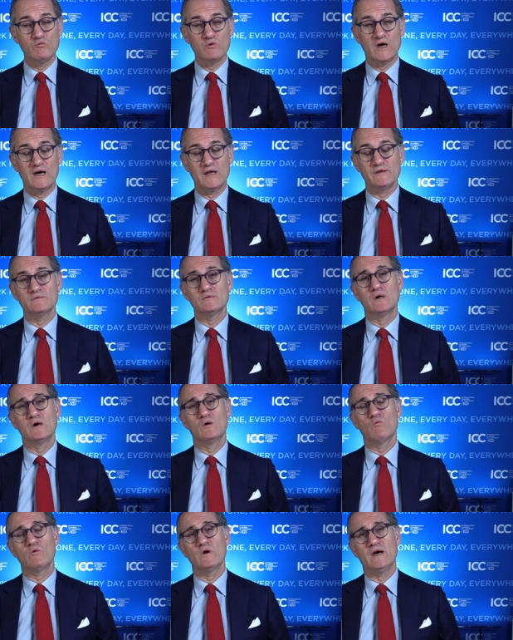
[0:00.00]
We had
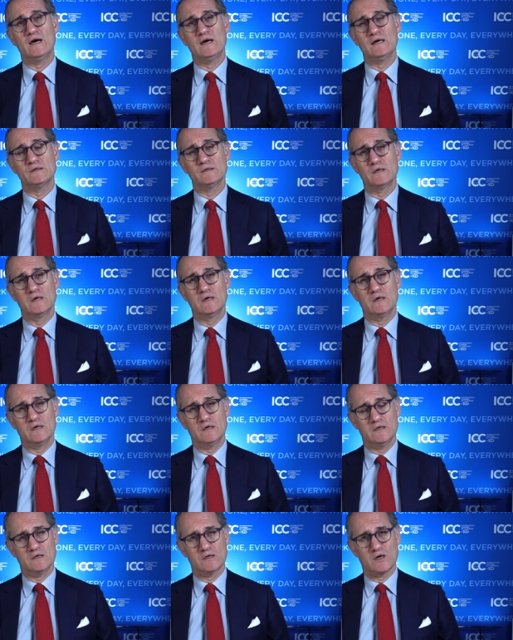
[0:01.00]
we had
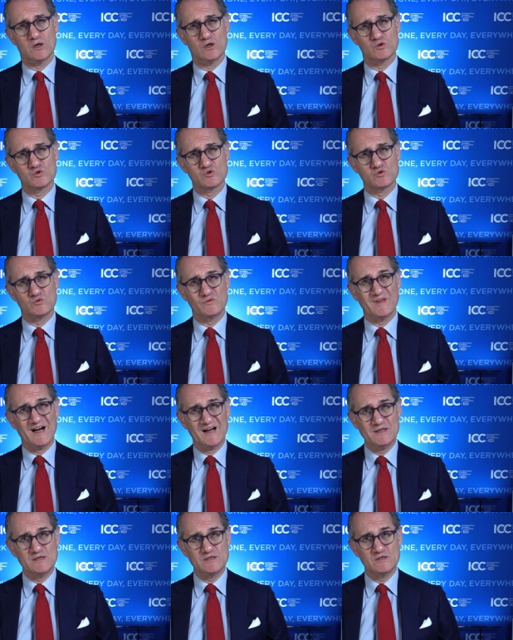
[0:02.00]
uh, close to
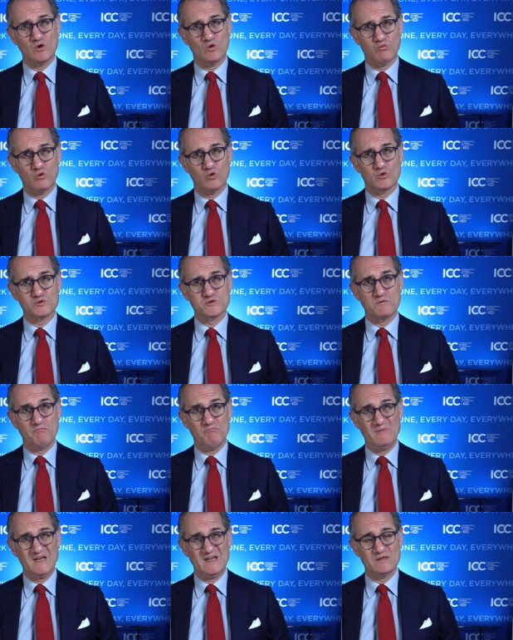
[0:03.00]
90 awards
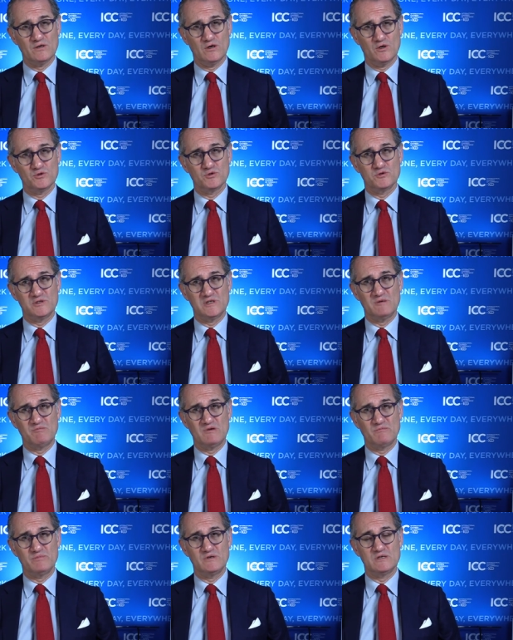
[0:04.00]
made under the
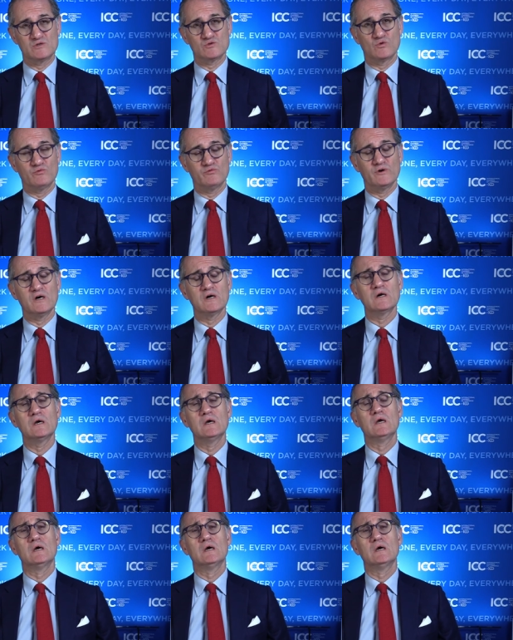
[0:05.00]
EPP so far,